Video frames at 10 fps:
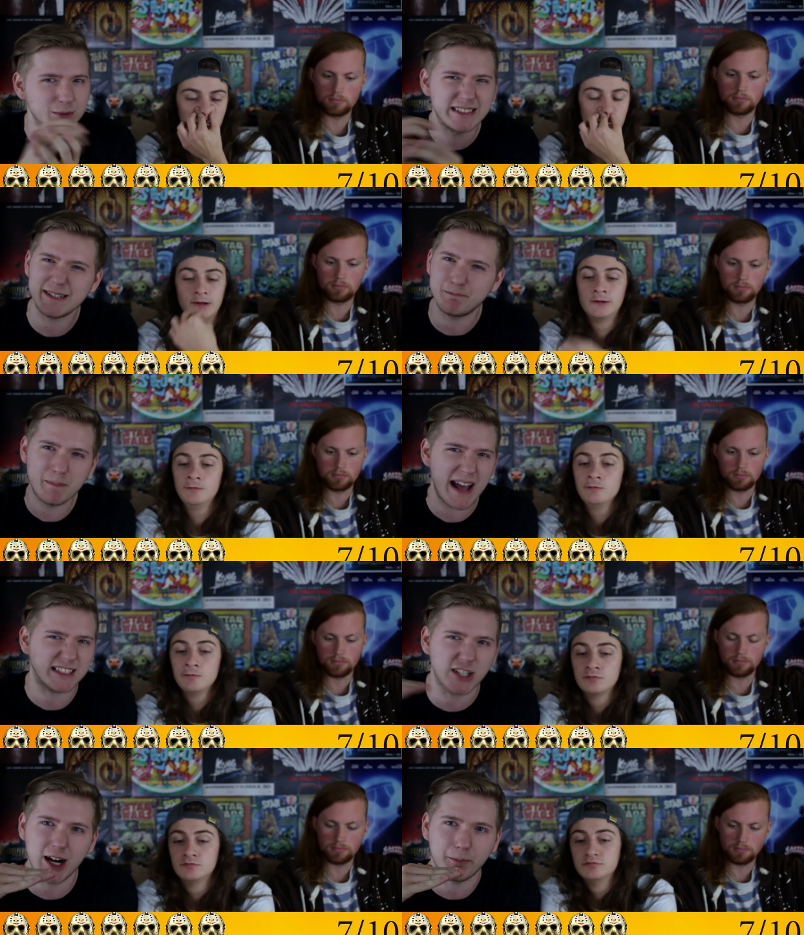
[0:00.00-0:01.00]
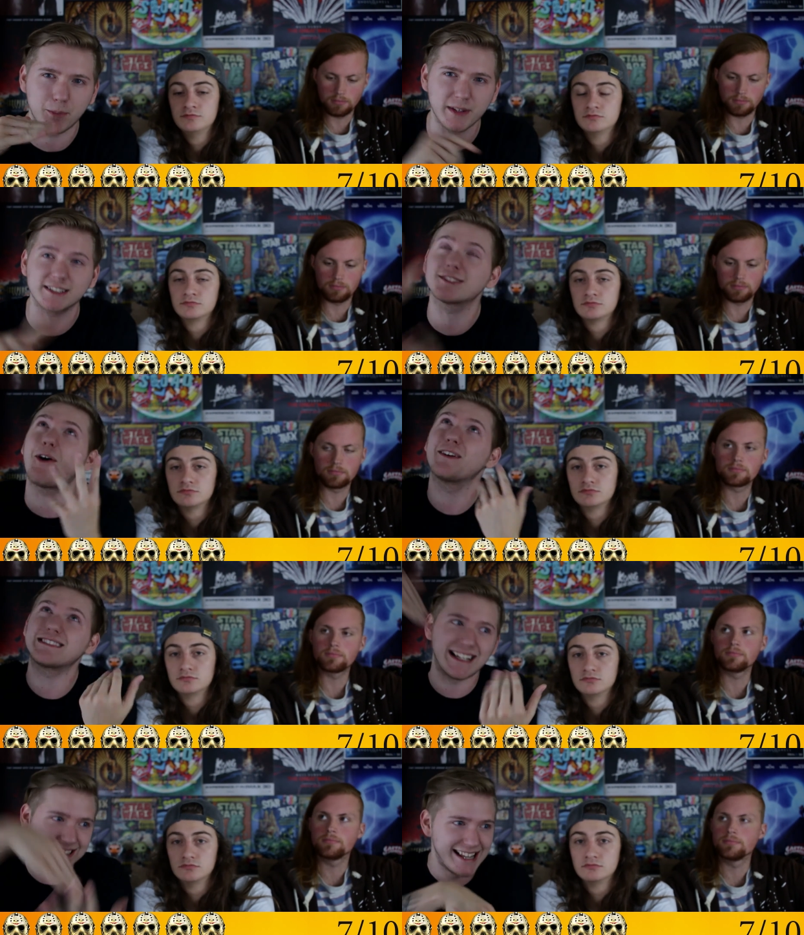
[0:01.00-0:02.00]
Speaker 1: when they match up, when the stars
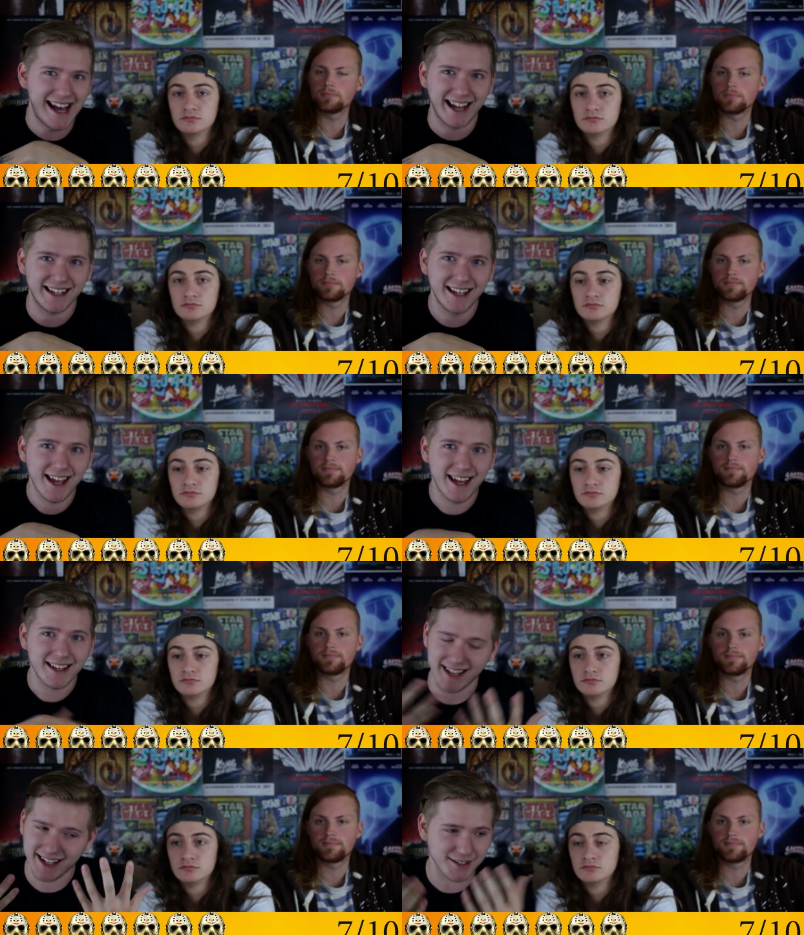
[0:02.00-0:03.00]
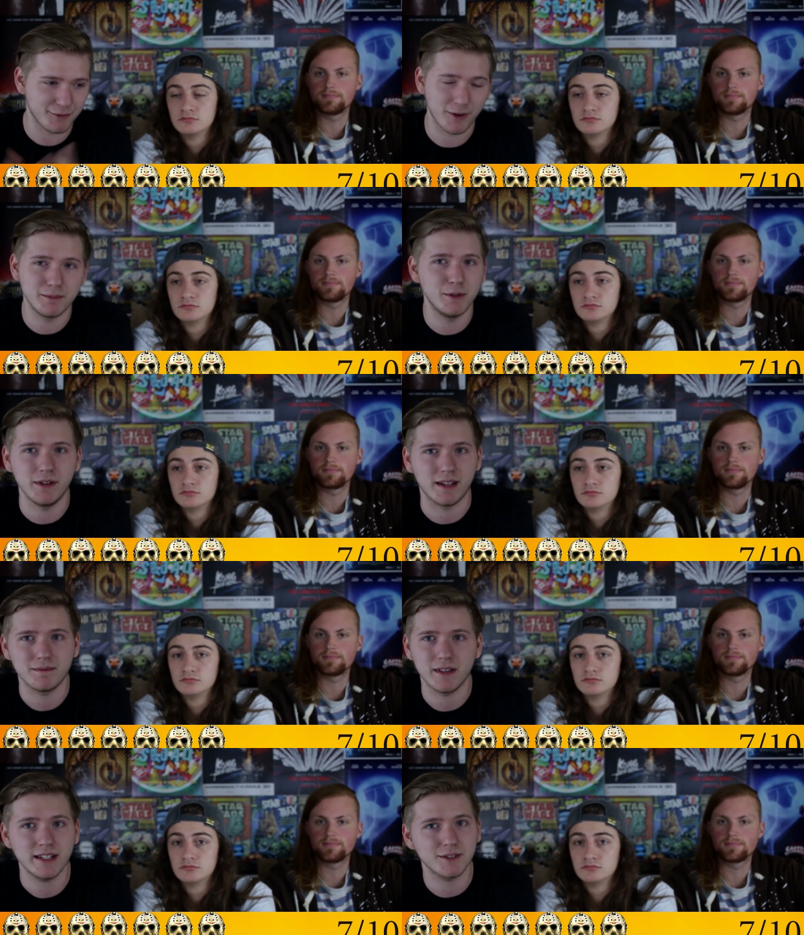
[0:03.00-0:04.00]
align, it's a fun movie.
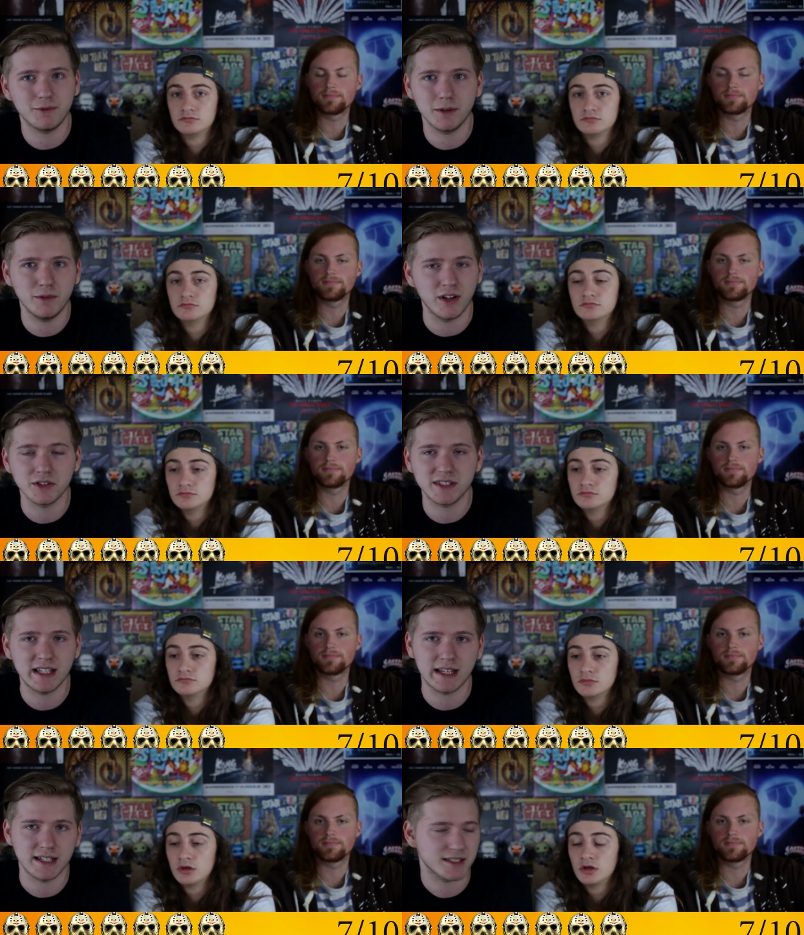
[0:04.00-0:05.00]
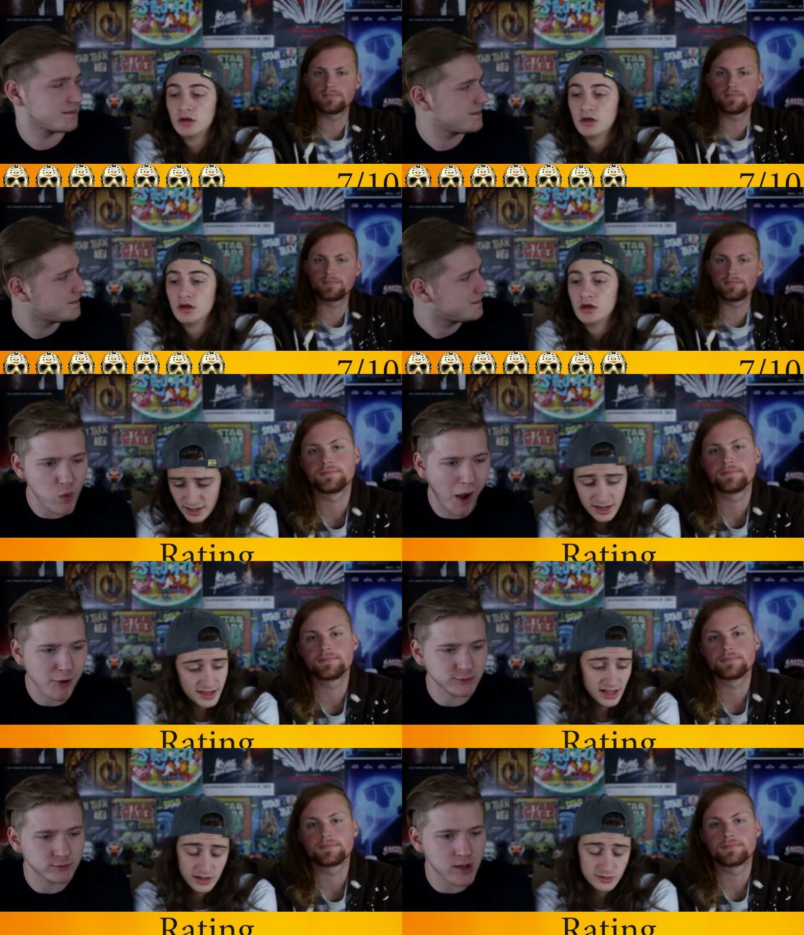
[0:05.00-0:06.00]
It's a fun movie. Go see it, guys.
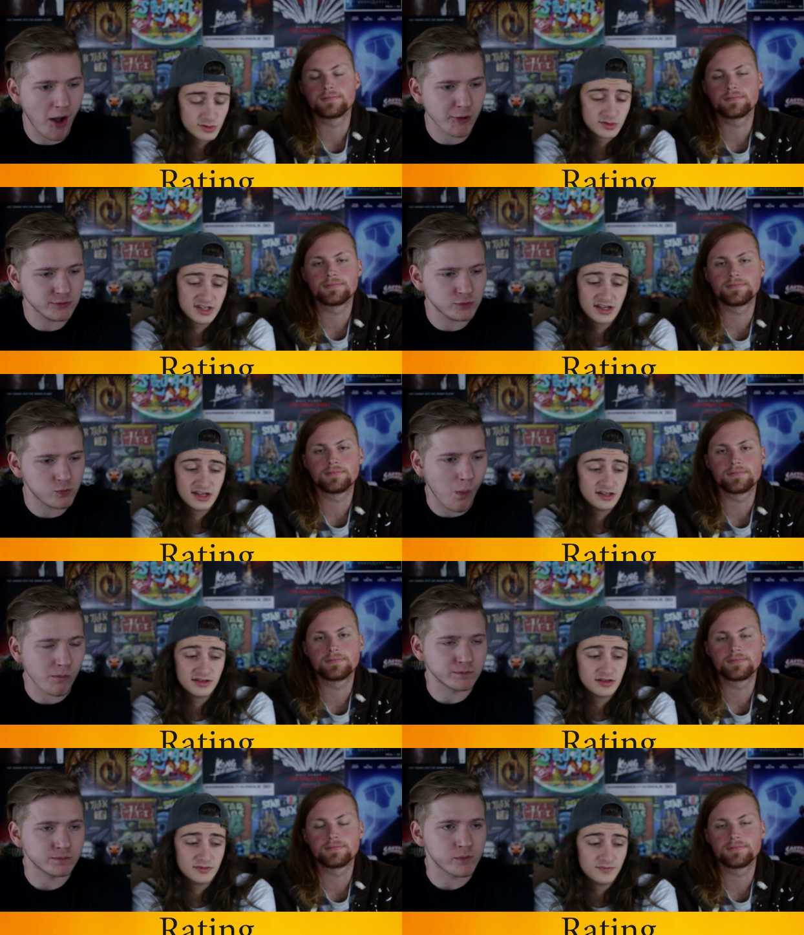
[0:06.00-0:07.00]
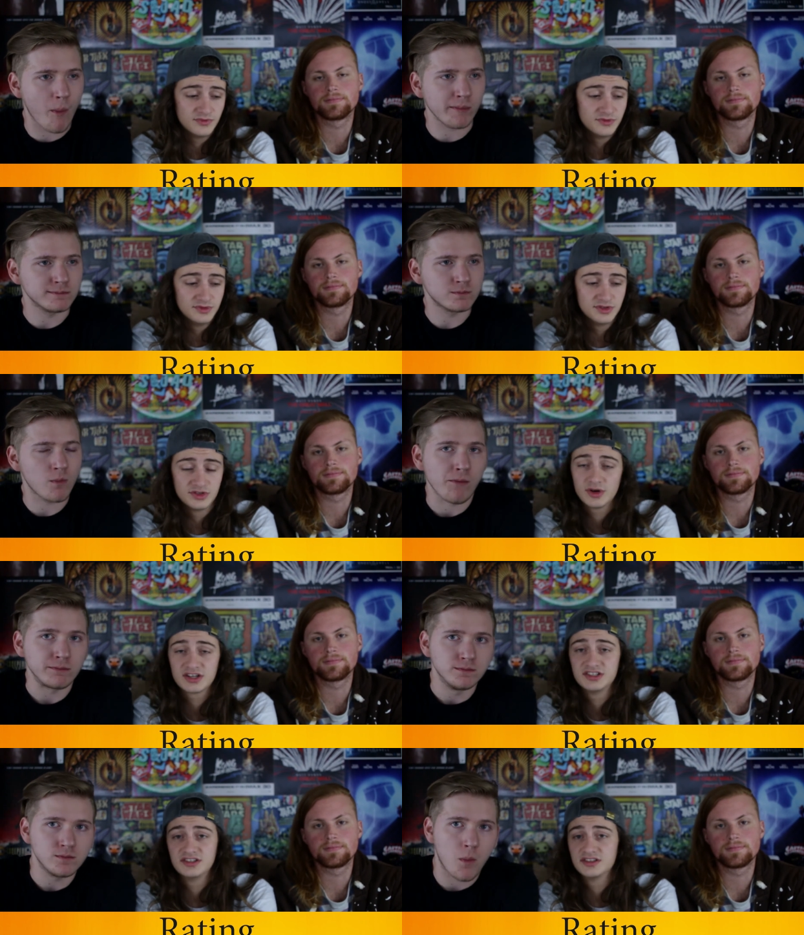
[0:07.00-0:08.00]
Speaker 2: Like Alex was saying, the the
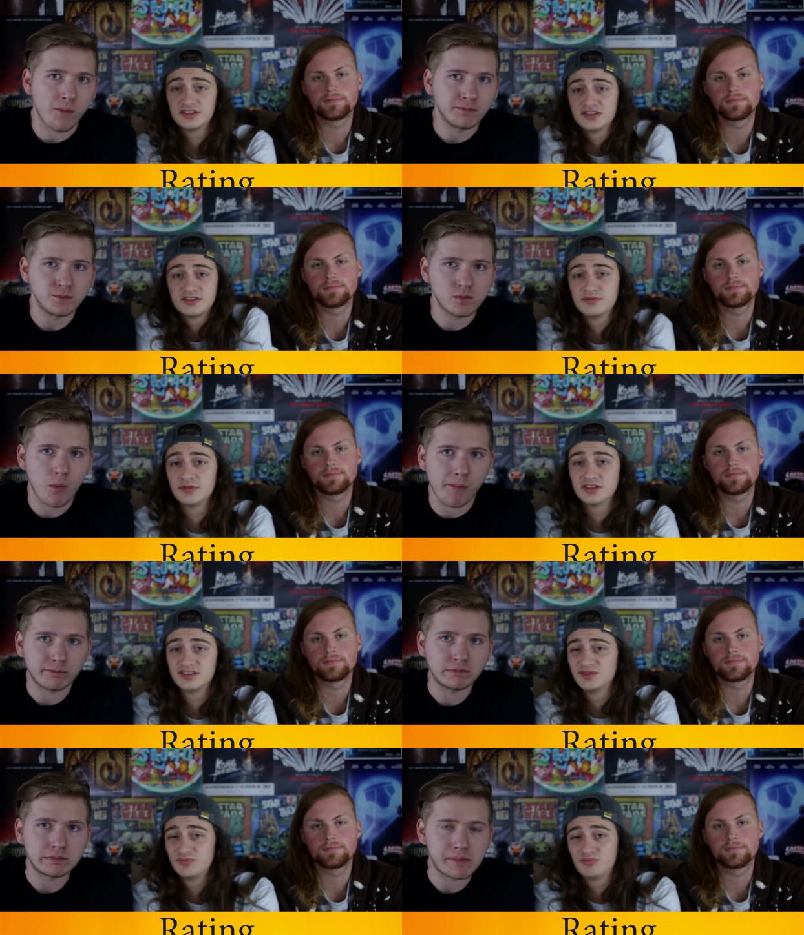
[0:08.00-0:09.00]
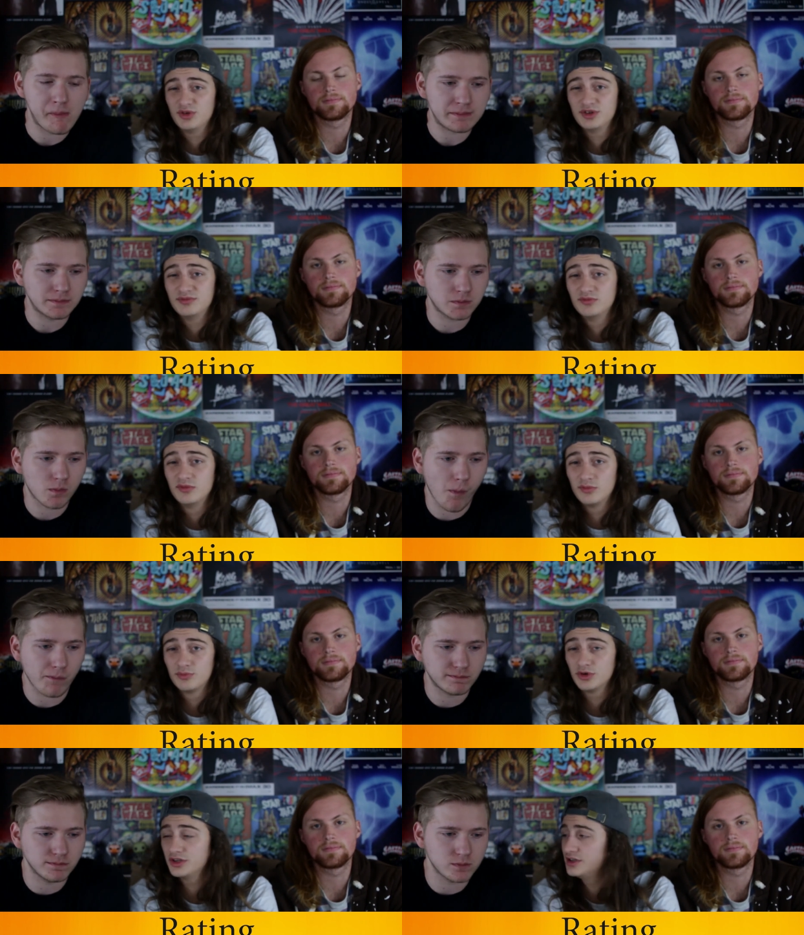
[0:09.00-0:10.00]
direction is it's pretty
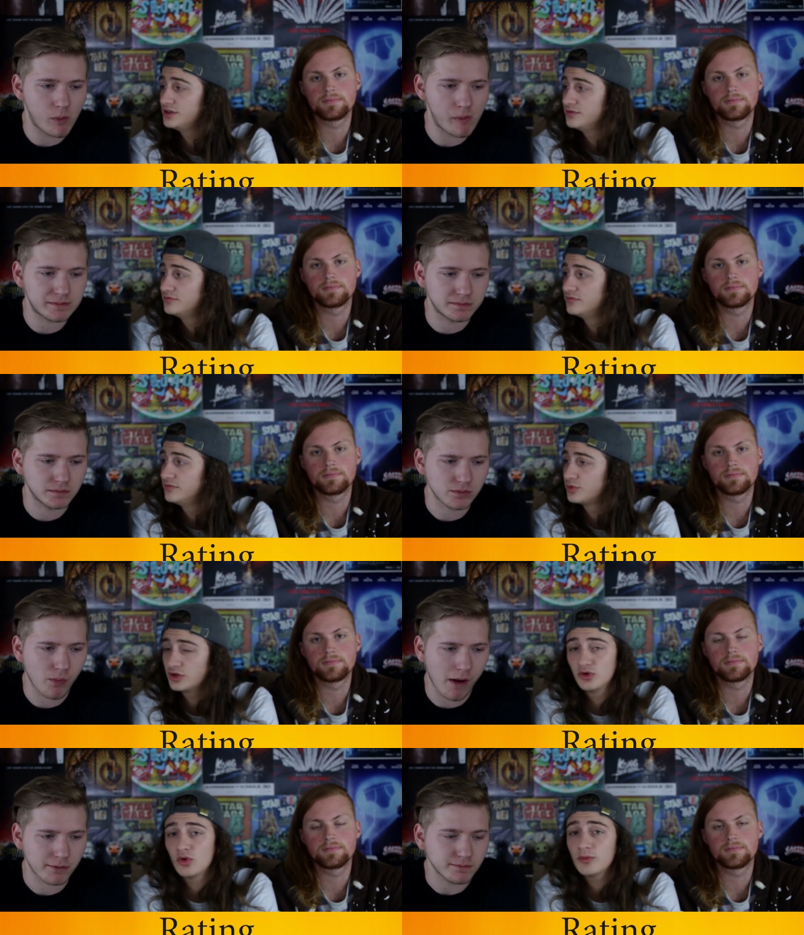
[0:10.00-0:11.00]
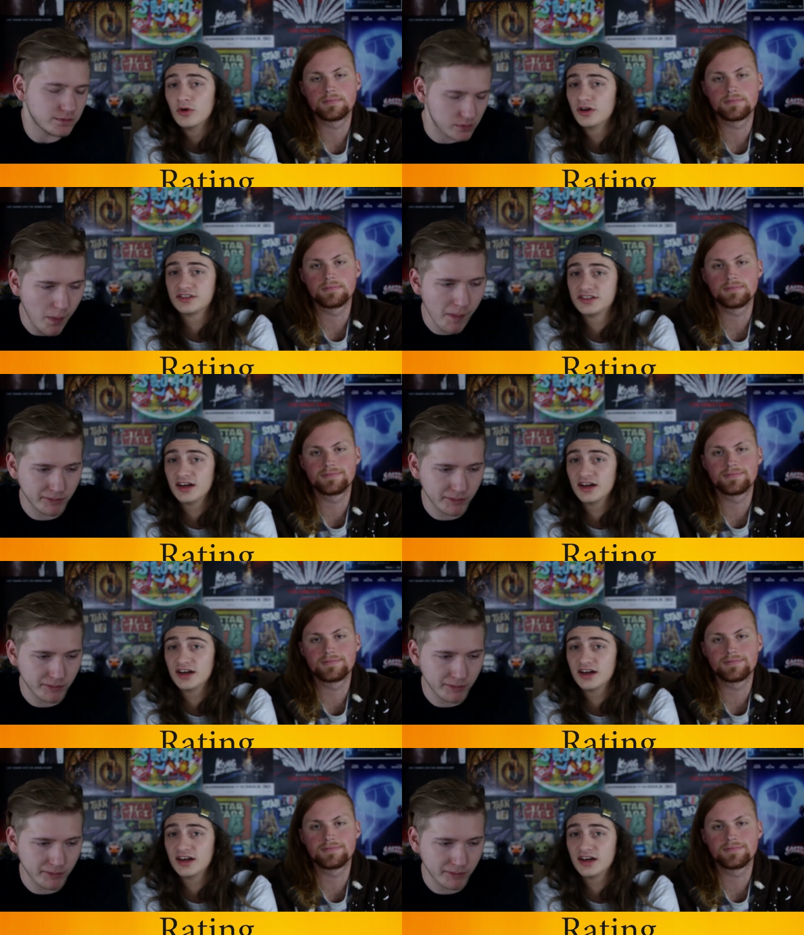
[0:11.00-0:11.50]
pretty pretty normal. It's